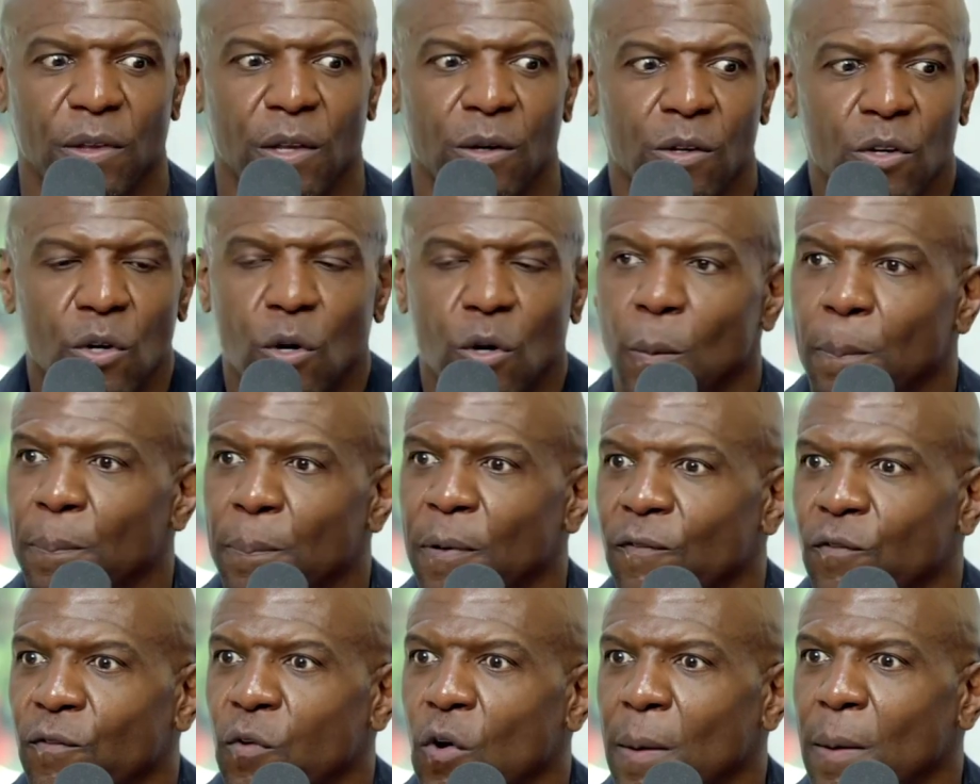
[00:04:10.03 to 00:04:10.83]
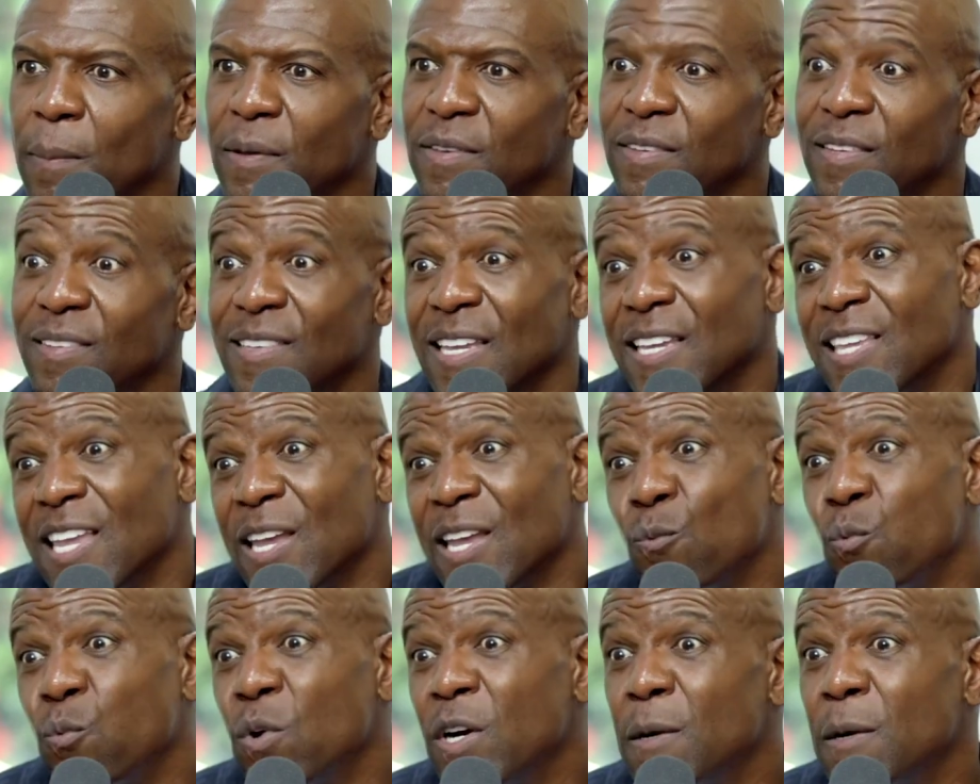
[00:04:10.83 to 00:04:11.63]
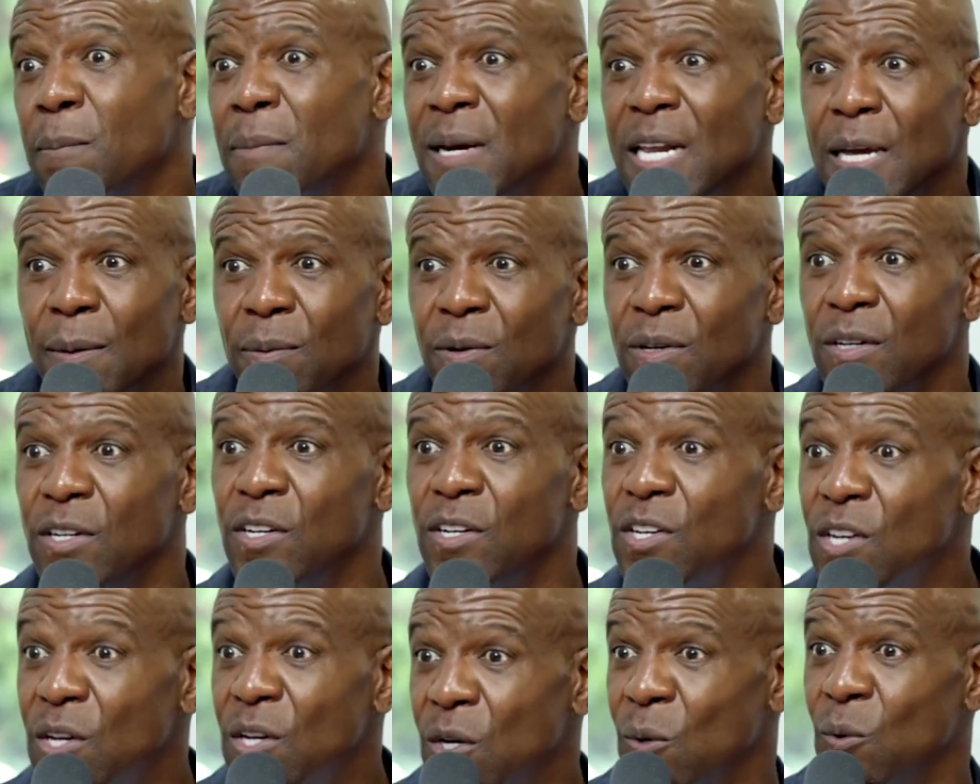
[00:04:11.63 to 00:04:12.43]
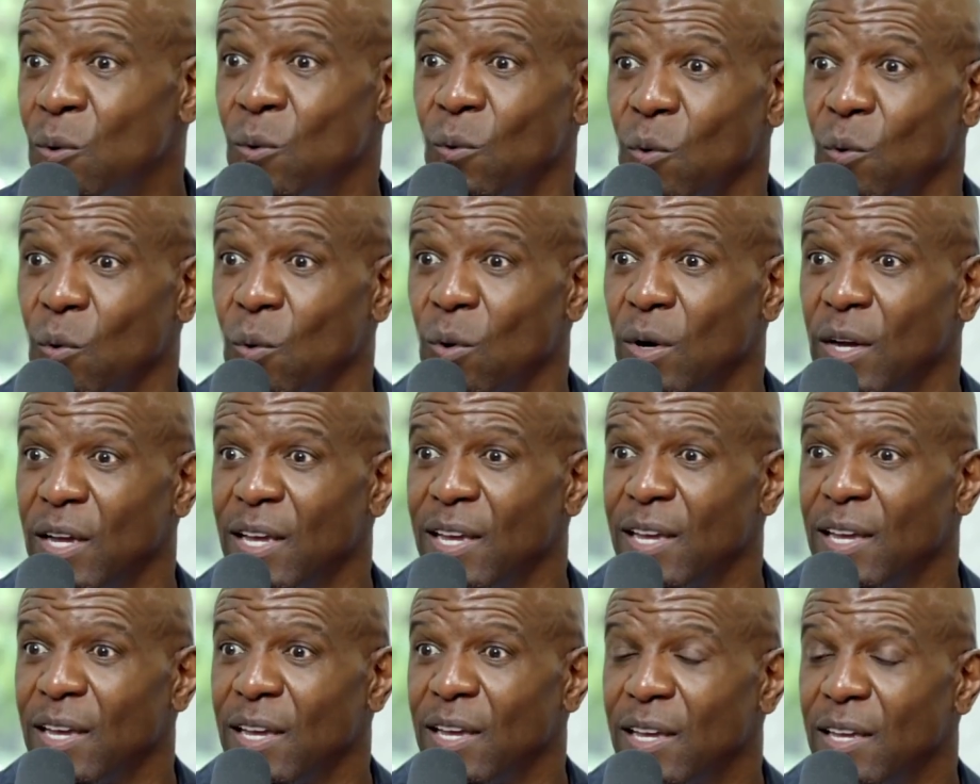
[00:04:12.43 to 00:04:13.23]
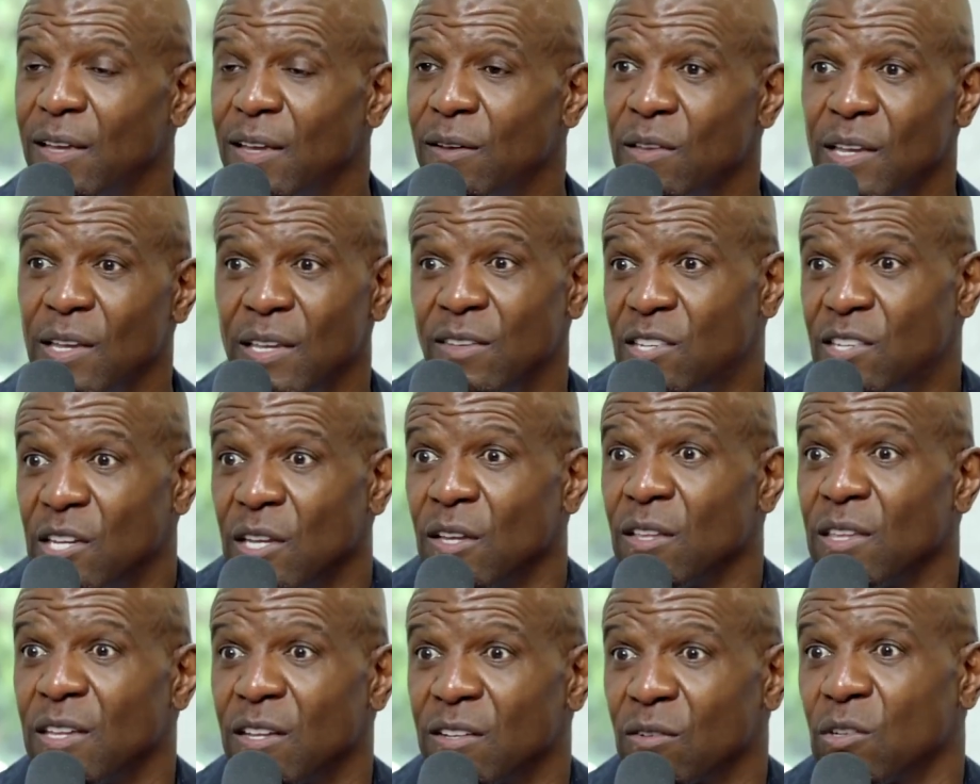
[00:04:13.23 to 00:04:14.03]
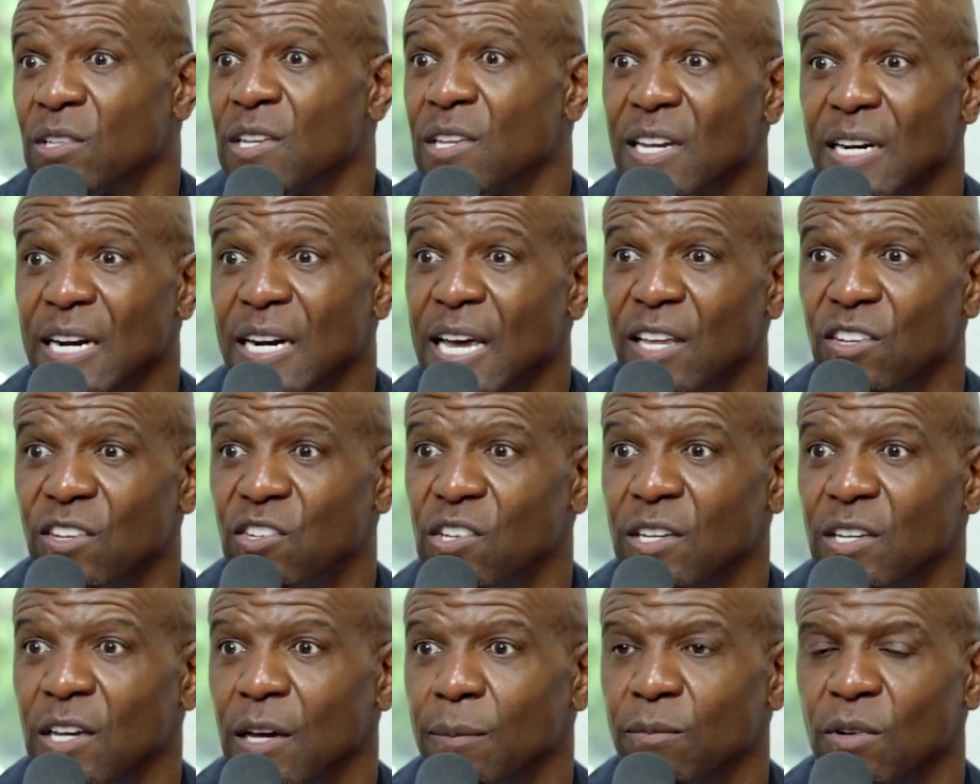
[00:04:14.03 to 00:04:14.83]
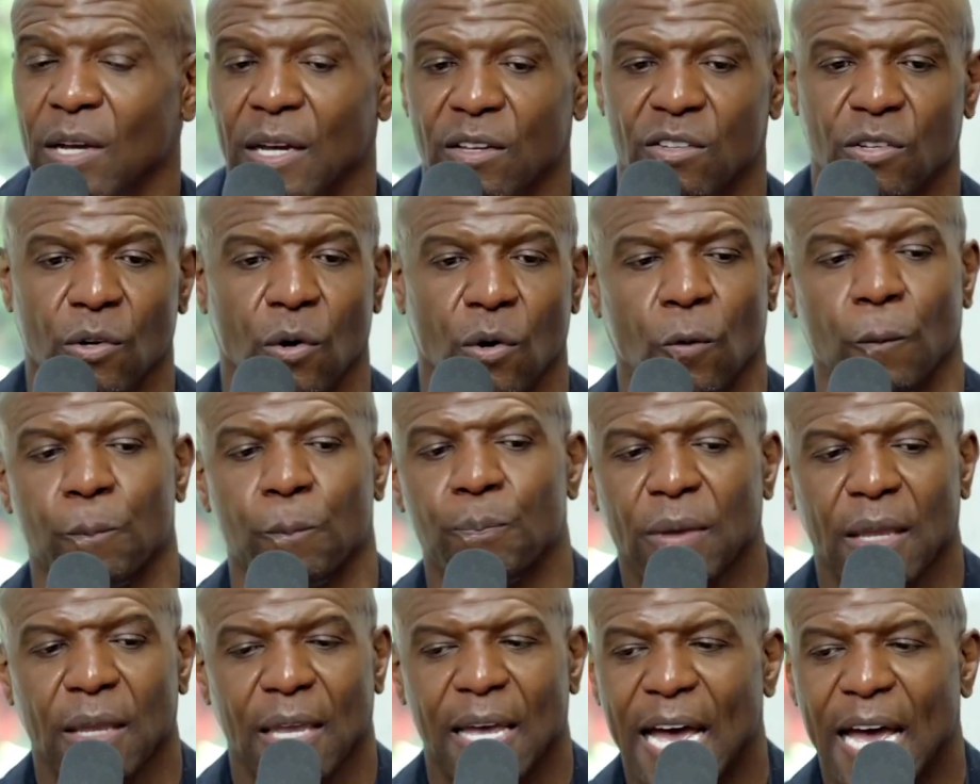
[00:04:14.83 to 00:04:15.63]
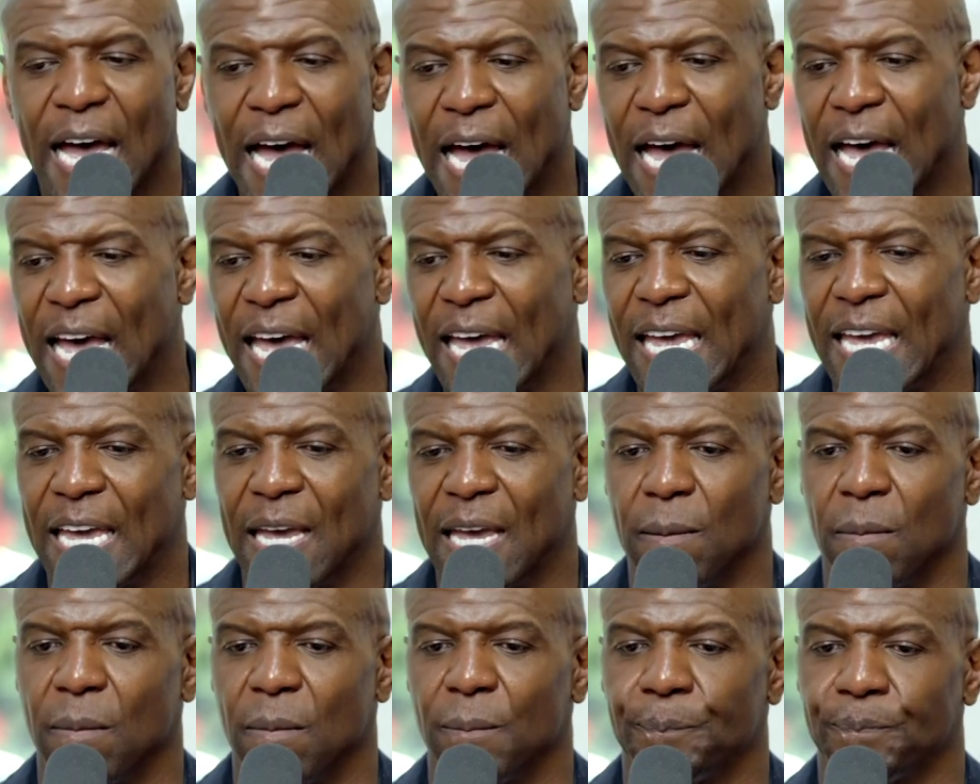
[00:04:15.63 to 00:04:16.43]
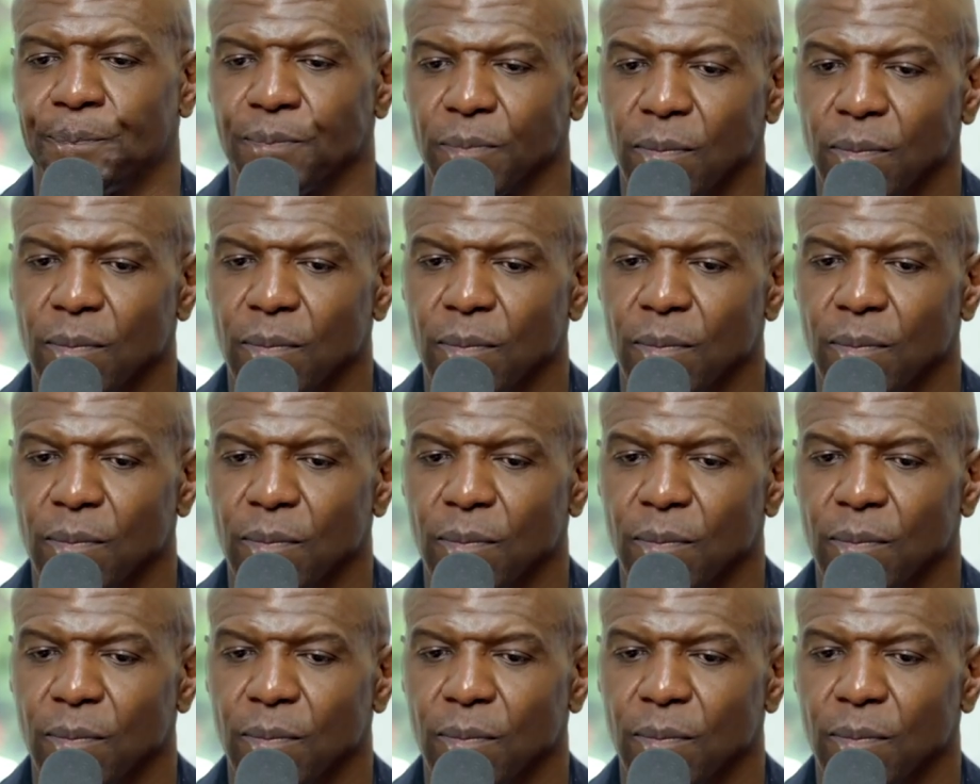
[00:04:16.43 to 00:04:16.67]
you know performances that they wouldn't have been able to do totally until this technology comes out so i am